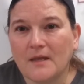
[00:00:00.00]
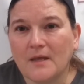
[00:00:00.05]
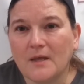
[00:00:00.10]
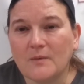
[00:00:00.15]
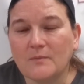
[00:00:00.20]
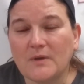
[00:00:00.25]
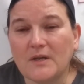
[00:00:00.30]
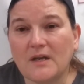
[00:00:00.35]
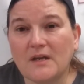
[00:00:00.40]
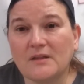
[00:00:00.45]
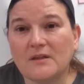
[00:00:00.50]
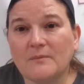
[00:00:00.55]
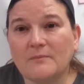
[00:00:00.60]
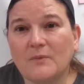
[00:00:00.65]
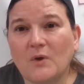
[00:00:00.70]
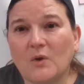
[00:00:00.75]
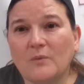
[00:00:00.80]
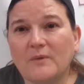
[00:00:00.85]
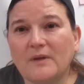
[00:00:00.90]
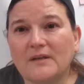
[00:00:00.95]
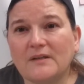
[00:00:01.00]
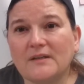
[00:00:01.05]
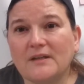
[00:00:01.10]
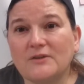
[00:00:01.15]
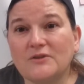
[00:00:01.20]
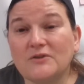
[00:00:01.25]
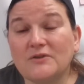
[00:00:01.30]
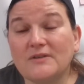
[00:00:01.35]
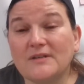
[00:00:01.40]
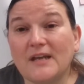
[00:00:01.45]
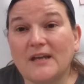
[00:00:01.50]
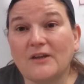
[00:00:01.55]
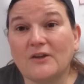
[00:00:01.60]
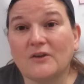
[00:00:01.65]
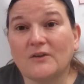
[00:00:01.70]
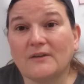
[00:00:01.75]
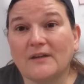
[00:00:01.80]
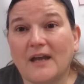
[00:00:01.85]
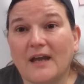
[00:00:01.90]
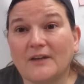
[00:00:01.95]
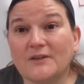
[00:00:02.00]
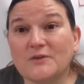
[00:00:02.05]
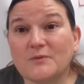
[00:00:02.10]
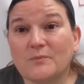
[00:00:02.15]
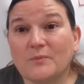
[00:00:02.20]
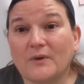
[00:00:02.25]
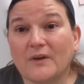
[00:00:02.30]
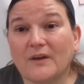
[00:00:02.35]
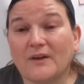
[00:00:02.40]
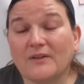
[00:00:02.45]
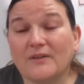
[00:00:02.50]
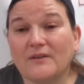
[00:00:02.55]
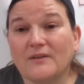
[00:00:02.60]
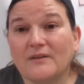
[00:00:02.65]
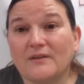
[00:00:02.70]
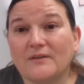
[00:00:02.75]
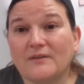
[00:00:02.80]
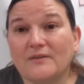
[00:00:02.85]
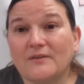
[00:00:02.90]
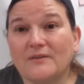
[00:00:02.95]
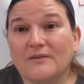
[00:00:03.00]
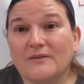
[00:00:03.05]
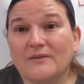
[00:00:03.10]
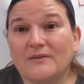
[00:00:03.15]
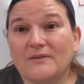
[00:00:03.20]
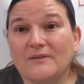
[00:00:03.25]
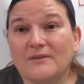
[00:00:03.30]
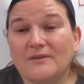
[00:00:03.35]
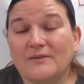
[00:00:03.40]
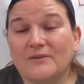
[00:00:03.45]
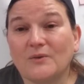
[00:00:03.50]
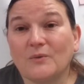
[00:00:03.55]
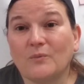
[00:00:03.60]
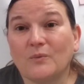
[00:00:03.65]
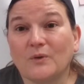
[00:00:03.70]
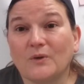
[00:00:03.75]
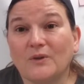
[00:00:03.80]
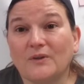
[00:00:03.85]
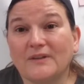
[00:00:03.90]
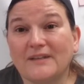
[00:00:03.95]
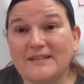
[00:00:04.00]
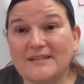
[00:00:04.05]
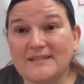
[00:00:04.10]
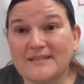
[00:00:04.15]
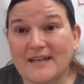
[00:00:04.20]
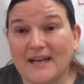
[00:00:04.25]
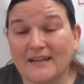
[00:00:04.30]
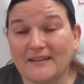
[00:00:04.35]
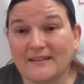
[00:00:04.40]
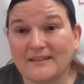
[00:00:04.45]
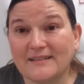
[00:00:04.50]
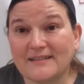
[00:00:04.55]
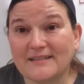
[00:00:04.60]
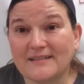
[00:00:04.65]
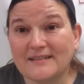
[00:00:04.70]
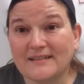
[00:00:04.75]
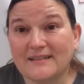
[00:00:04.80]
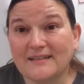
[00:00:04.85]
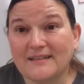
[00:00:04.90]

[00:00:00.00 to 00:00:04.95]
But at the moment that you take your last breath, the world is silenced.